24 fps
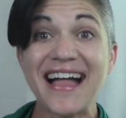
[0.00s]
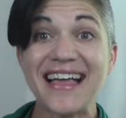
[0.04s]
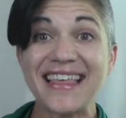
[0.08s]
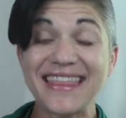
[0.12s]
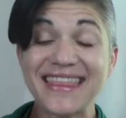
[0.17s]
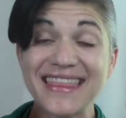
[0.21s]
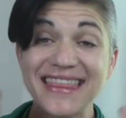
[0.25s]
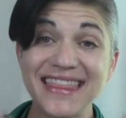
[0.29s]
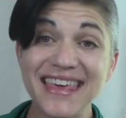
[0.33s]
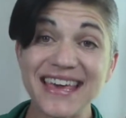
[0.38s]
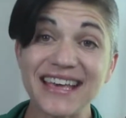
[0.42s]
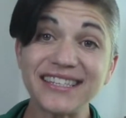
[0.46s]

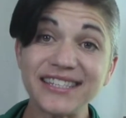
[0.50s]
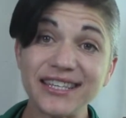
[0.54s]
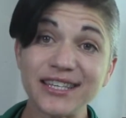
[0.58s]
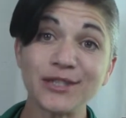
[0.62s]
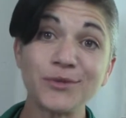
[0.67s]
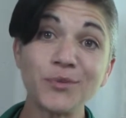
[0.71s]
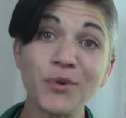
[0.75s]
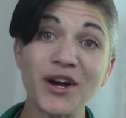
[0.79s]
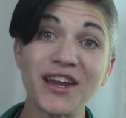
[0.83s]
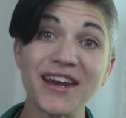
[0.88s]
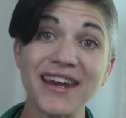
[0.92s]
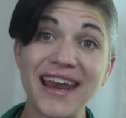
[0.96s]
This is
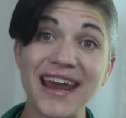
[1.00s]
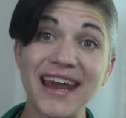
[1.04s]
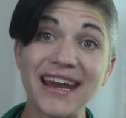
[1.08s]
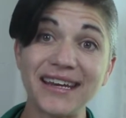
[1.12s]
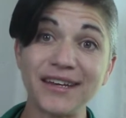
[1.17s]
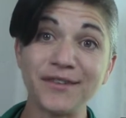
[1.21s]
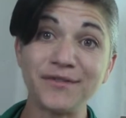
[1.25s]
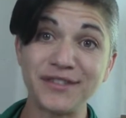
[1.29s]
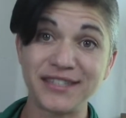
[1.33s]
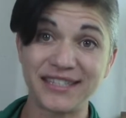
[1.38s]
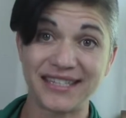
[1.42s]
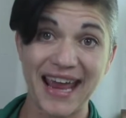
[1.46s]
what
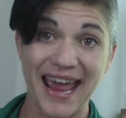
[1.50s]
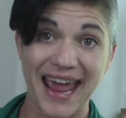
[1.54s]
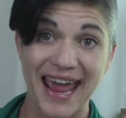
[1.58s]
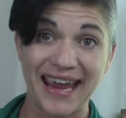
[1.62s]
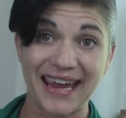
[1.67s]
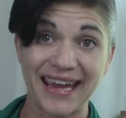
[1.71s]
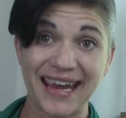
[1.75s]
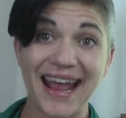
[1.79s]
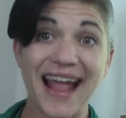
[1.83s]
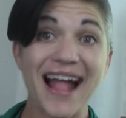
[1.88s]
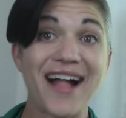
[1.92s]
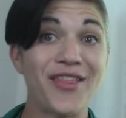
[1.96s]
natives
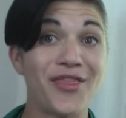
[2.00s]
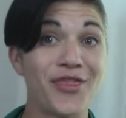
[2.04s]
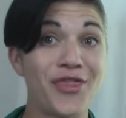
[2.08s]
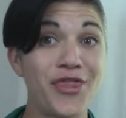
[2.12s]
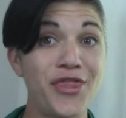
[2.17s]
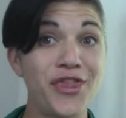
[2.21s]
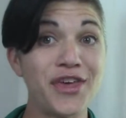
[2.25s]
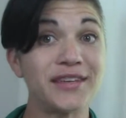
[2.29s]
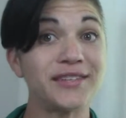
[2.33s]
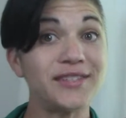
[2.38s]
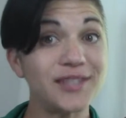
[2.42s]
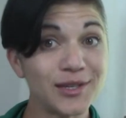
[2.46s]
say.
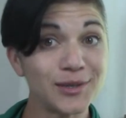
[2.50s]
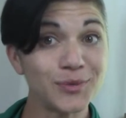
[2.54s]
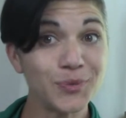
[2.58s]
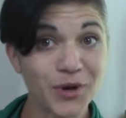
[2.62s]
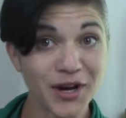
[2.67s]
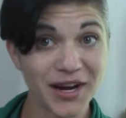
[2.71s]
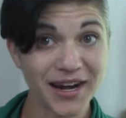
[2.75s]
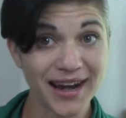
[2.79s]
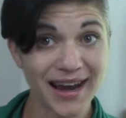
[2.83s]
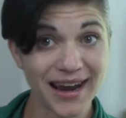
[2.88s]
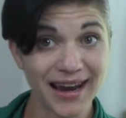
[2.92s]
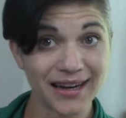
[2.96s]
This is
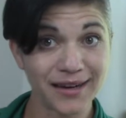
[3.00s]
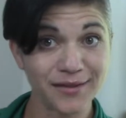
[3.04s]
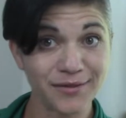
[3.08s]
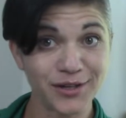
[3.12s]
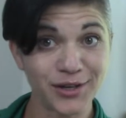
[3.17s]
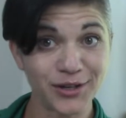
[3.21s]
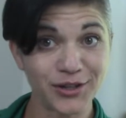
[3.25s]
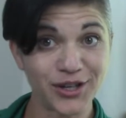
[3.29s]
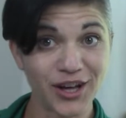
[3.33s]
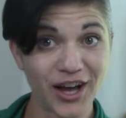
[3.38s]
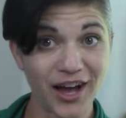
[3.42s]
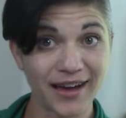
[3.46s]
what natives
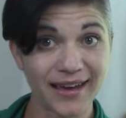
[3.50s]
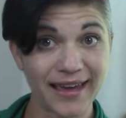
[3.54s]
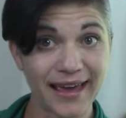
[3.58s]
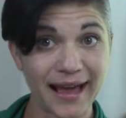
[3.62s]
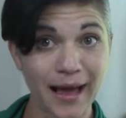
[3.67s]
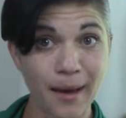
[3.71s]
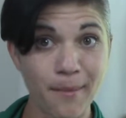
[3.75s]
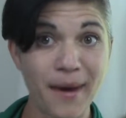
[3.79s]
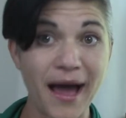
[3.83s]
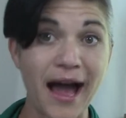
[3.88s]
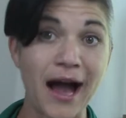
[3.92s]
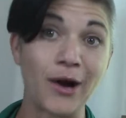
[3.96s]
are talking
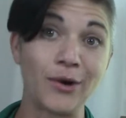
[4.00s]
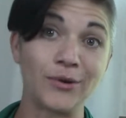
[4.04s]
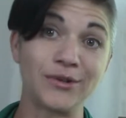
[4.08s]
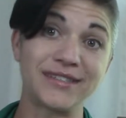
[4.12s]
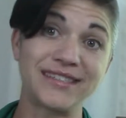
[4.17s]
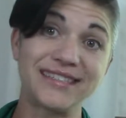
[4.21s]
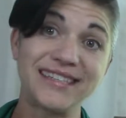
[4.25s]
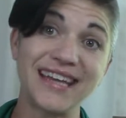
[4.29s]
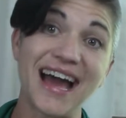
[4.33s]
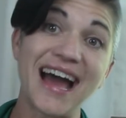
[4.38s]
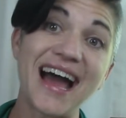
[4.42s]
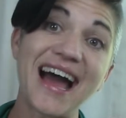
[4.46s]

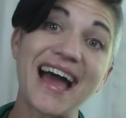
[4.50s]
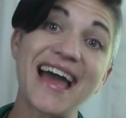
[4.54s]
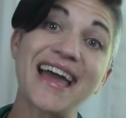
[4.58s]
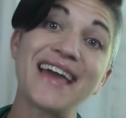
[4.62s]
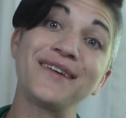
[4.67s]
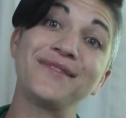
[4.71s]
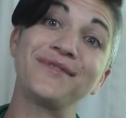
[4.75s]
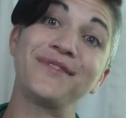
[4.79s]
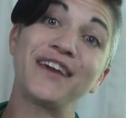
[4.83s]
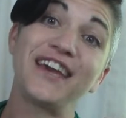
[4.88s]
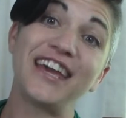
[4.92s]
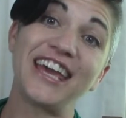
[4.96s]
about.
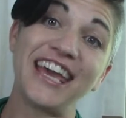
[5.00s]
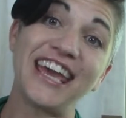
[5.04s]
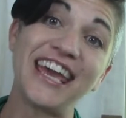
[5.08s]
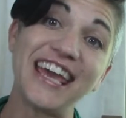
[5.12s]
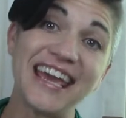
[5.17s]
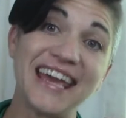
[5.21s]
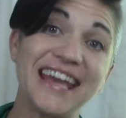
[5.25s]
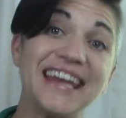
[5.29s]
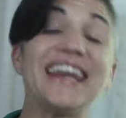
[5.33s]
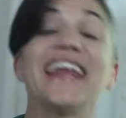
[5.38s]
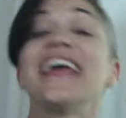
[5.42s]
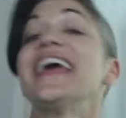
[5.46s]
Dive
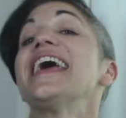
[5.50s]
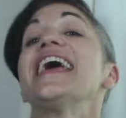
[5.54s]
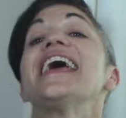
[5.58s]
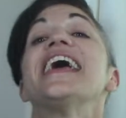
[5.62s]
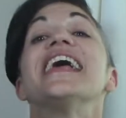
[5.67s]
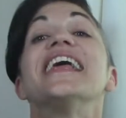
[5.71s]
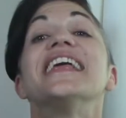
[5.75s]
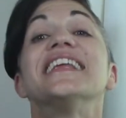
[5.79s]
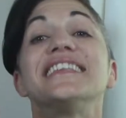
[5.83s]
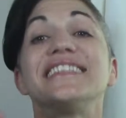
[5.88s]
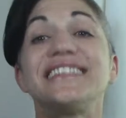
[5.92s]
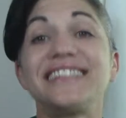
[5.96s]
in.
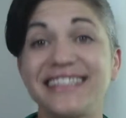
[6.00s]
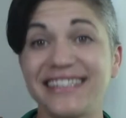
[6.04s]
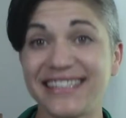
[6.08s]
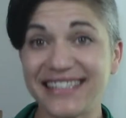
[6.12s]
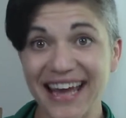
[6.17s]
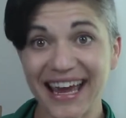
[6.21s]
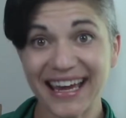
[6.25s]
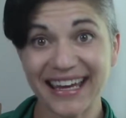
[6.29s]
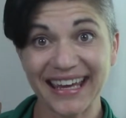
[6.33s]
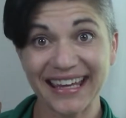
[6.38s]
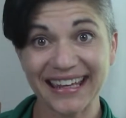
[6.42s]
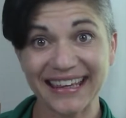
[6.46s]

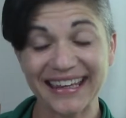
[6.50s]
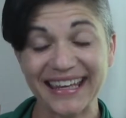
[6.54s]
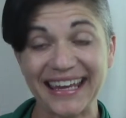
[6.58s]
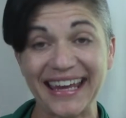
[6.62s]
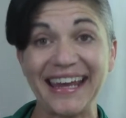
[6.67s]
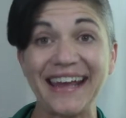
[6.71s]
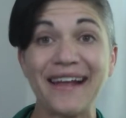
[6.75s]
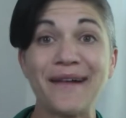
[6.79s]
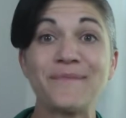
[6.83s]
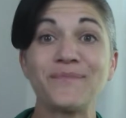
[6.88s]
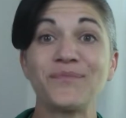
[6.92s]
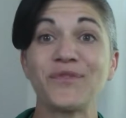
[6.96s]

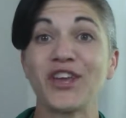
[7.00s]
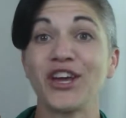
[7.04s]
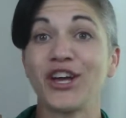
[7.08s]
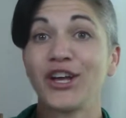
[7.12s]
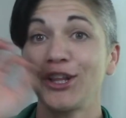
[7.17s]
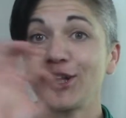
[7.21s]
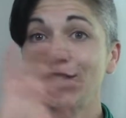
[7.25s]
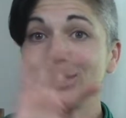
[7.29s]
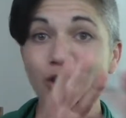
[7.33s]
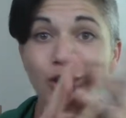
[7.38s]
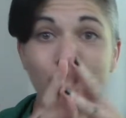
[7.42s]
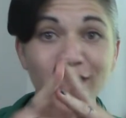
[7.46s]
Secondly,
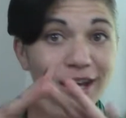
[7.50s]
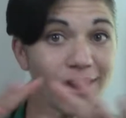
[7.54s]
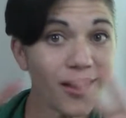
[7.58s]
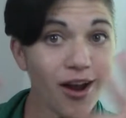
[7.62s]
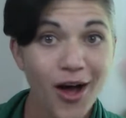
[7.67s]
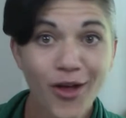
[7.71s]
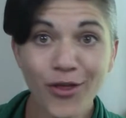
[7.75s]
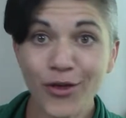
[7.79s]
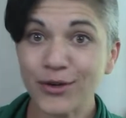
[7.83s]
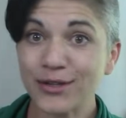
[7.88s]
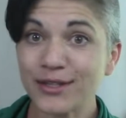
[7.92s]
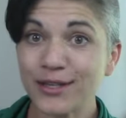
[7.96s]
look at
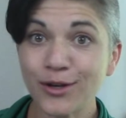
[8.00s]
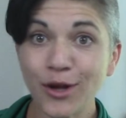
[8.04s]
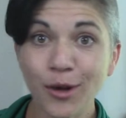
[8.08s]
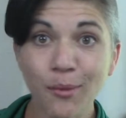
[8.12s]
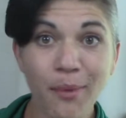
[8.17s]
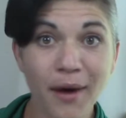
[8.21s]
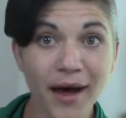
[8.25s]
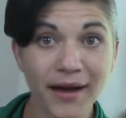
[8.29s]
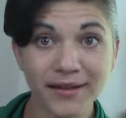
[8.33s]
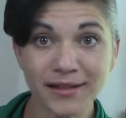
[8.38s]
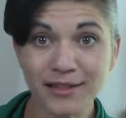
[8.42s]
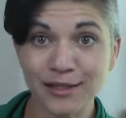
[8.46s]
all those little
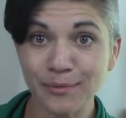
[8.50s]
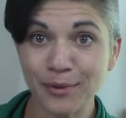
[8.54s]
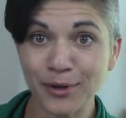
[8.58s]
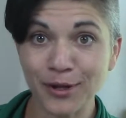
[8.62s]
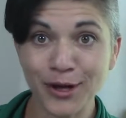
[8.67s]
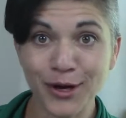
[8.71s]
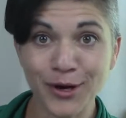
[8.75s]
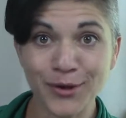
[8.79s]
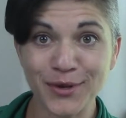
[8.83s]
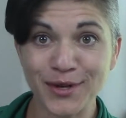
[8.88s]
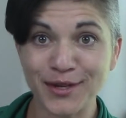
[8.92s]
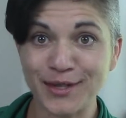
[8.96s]
buttons
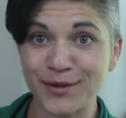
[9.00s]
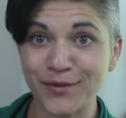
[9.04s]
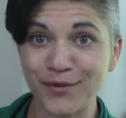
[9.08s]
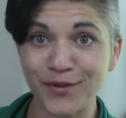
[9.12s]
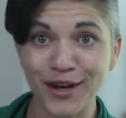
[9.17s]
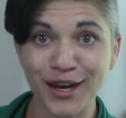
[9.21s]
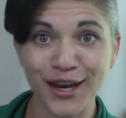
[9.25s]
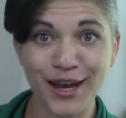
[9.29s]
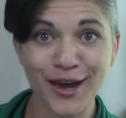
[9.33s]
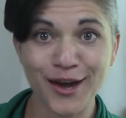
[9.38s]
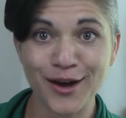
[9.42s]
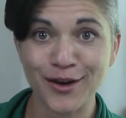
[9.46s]
below this
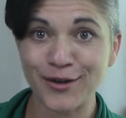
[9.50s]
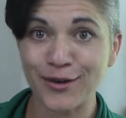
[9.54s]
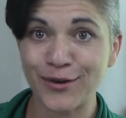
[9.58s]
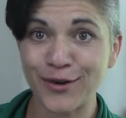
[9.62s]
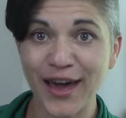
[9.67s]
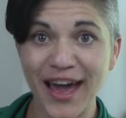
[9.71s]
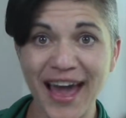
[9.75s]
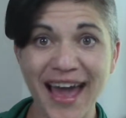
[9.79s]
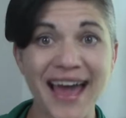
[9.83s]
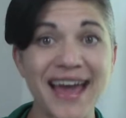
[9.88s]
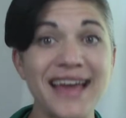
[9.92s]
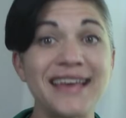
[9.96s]
video, you
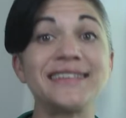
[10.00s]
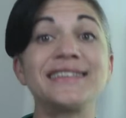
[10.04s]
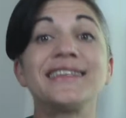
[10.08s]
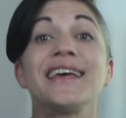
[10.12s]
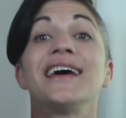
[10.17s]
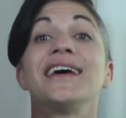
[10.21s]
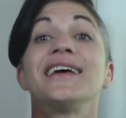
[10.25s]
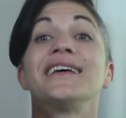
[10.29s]
guys.